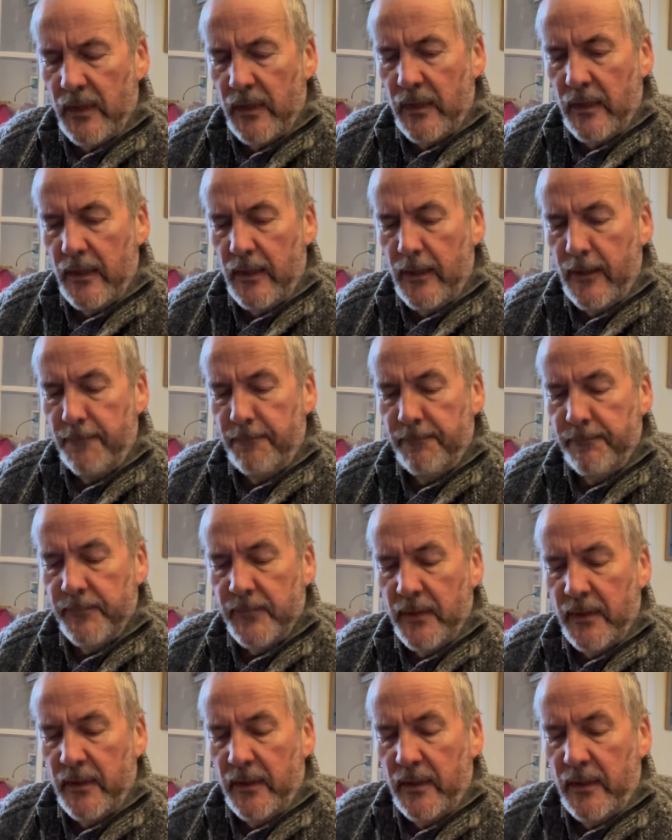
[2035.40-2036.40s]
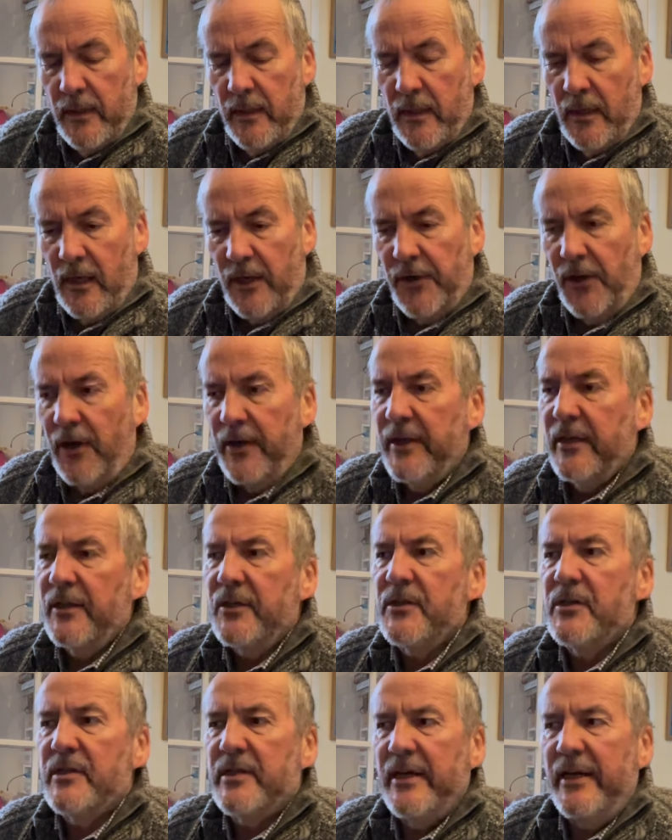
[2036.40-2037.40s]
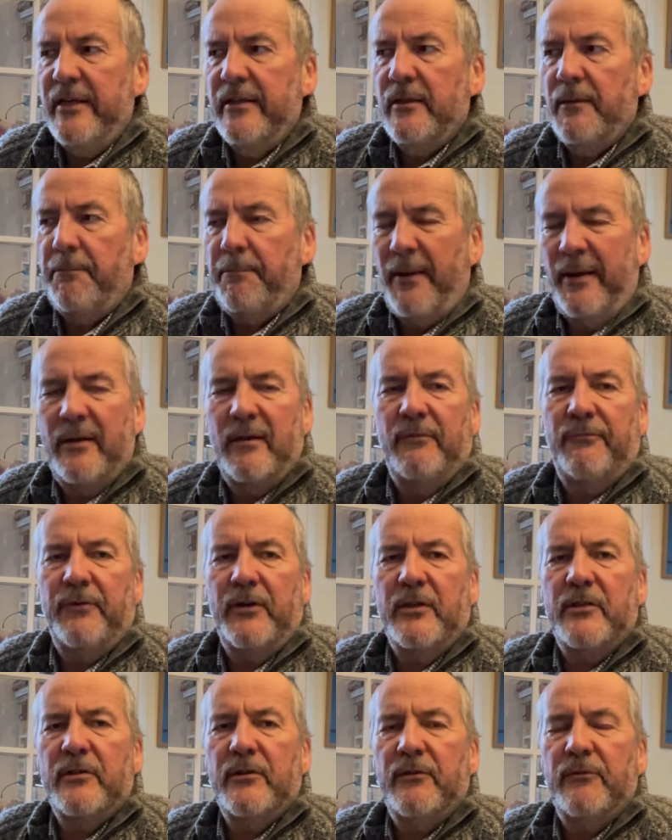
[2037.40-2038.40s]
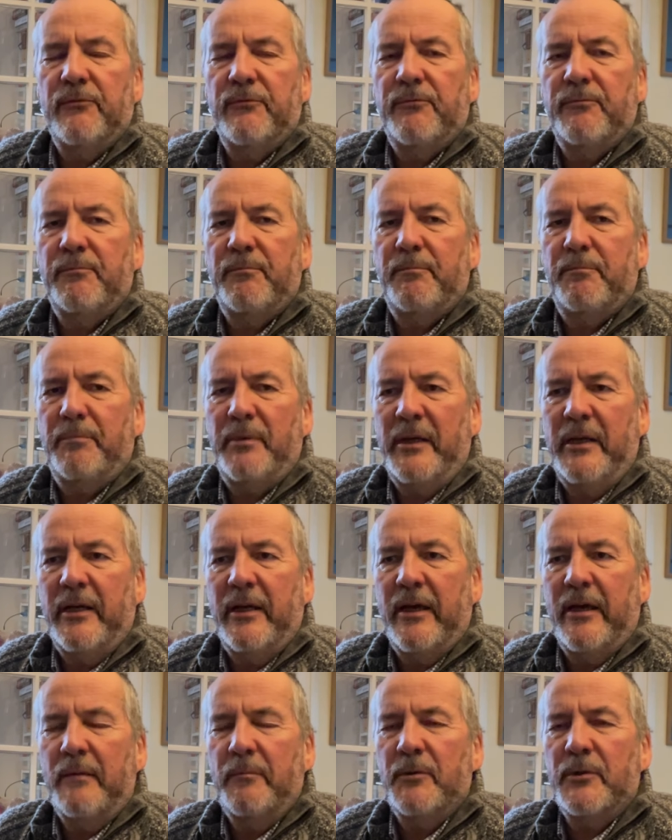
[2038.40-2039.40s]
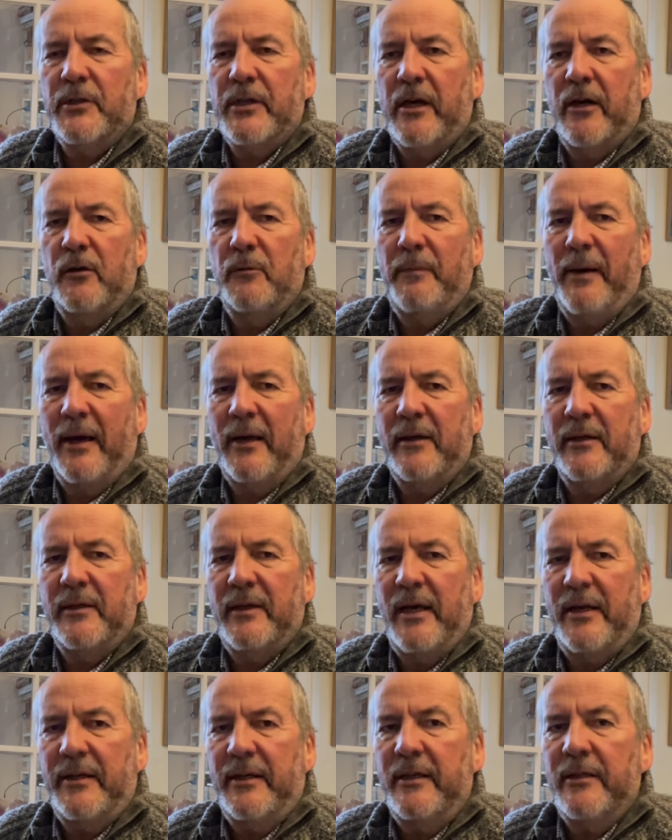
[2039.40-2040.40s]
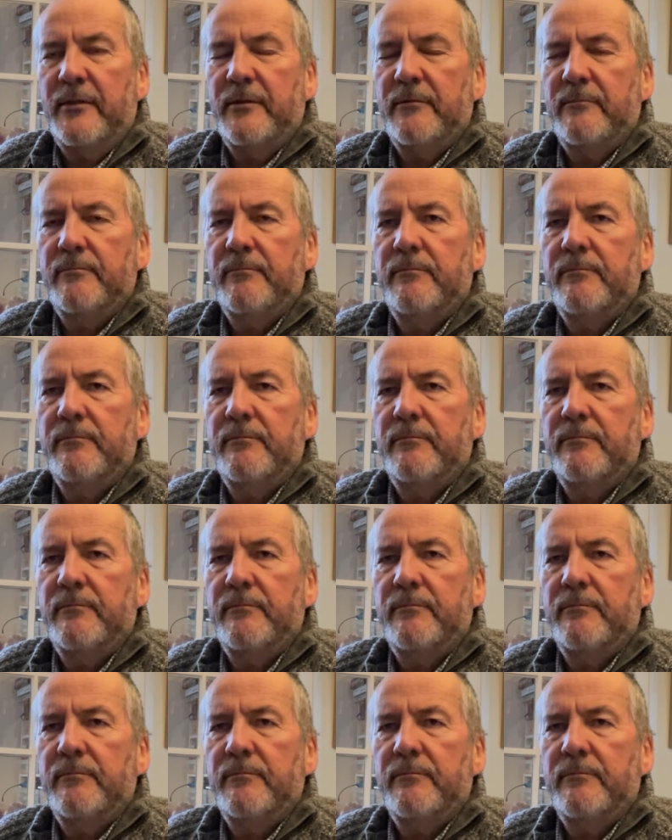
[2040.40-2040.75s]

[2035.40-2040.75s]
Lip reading: And I can see the benefit of being able to go back and edit.